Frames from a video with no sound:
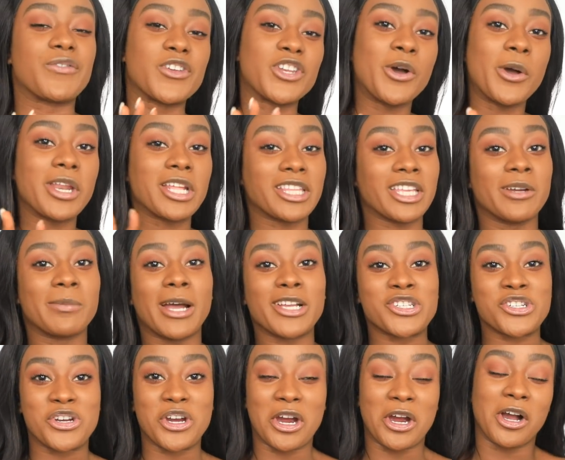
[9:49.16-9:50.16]
if you know anything
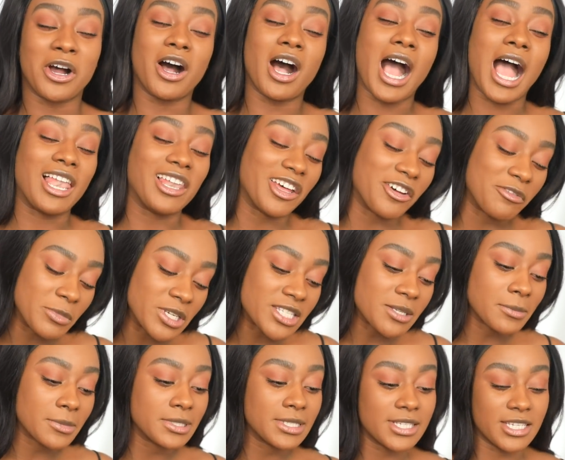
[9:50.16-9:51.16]
about your girl, I love me
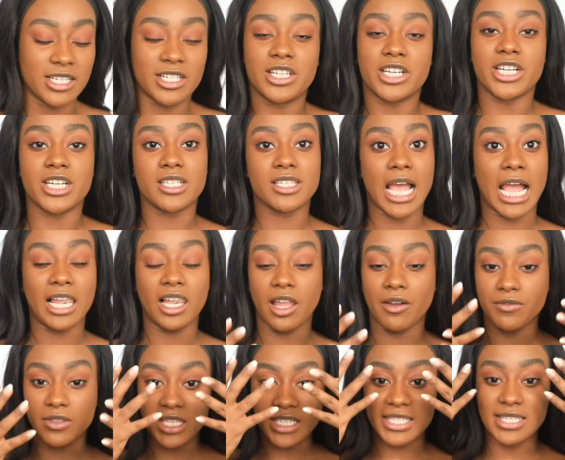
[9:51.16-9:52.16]
some concealers. I
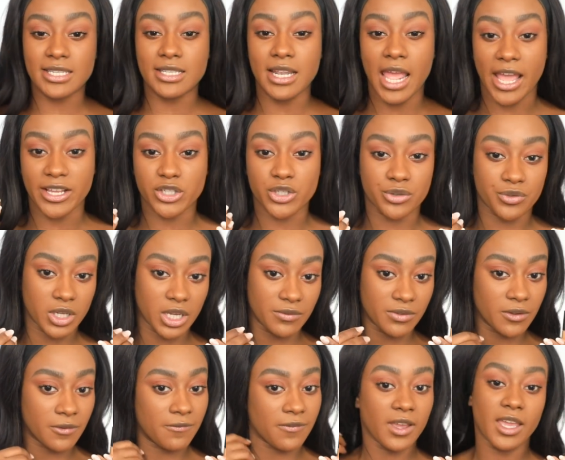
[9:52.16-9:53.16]
love the snatchery
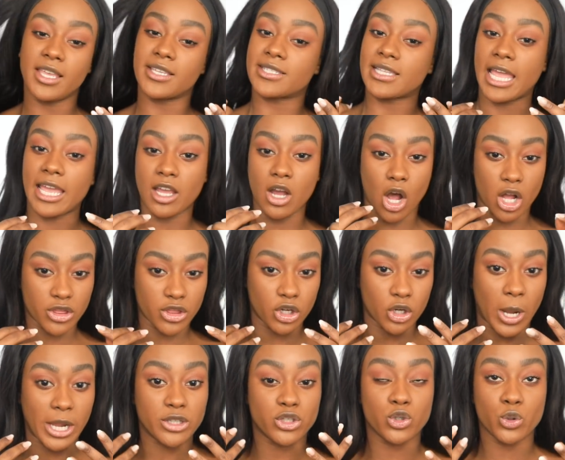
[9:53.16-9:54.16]
of the face. Like,
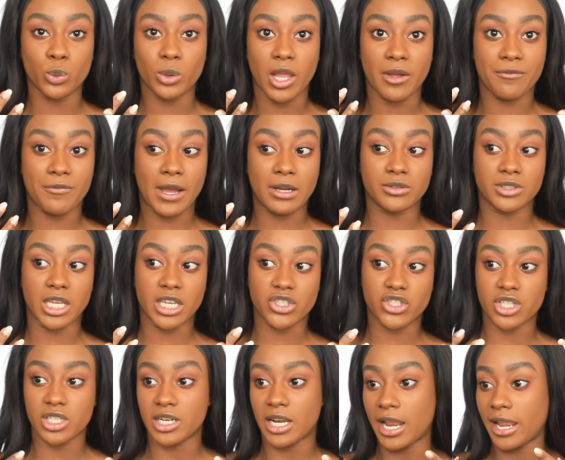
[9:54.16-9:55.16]
although I do love
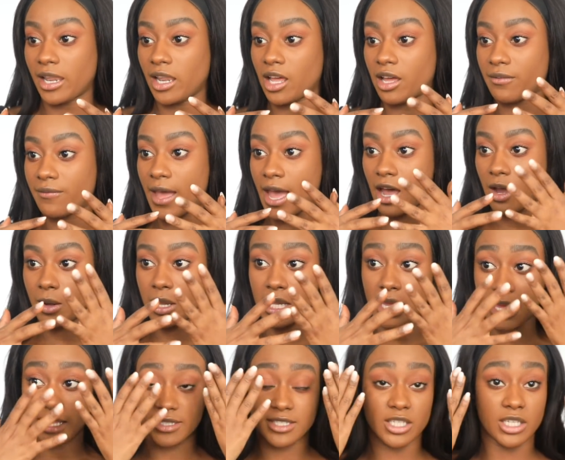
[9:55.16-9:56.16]
foundation, I love how it
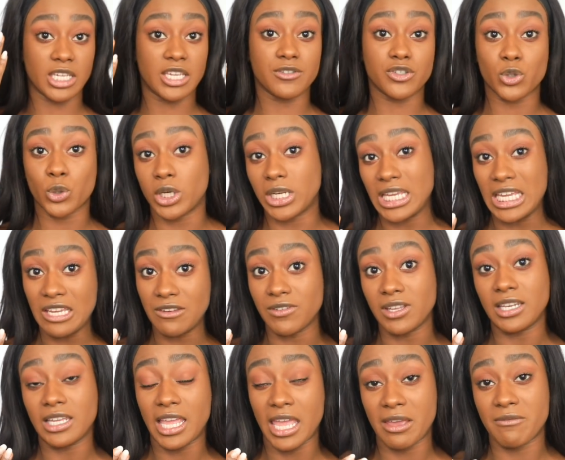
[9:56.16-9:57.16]
gives you an
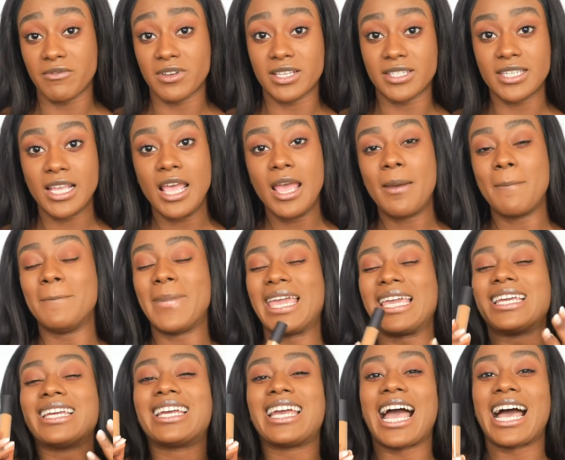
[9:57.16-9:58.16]
even canvas.
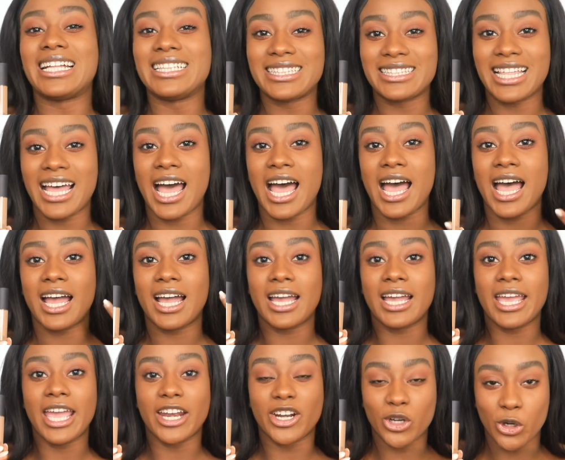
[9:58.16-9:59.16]
Me encanta
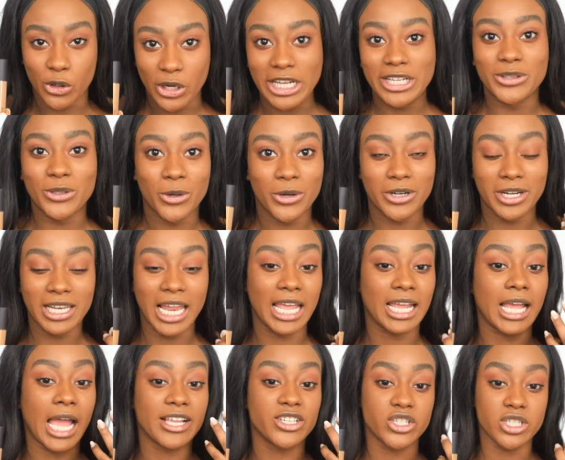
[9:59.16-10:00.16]
el corrector.
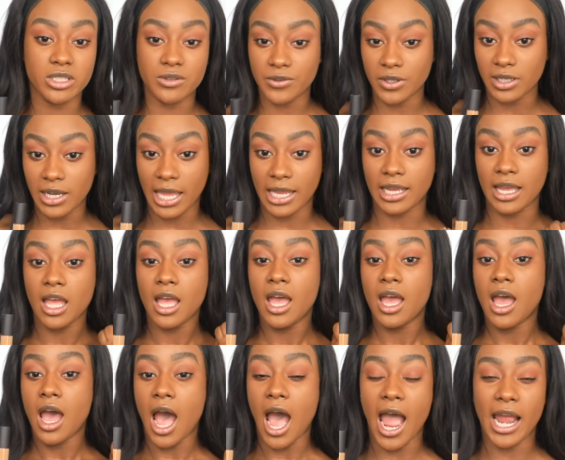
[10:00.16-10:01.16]
Like, I just feel like
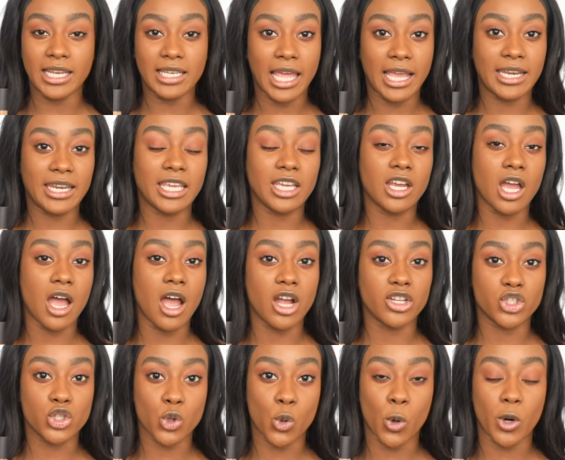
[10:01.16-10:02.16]
highlighting,
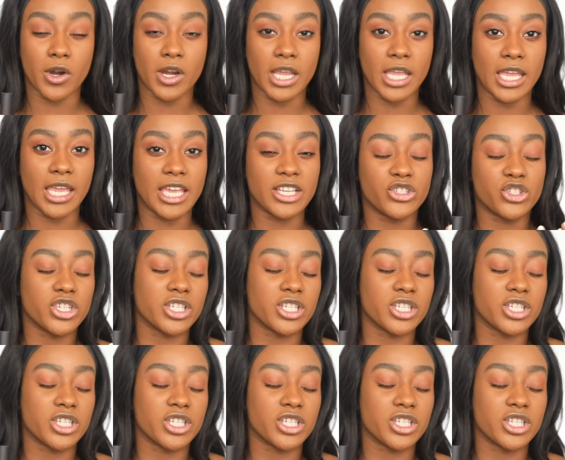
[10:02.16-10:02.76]
contouring, it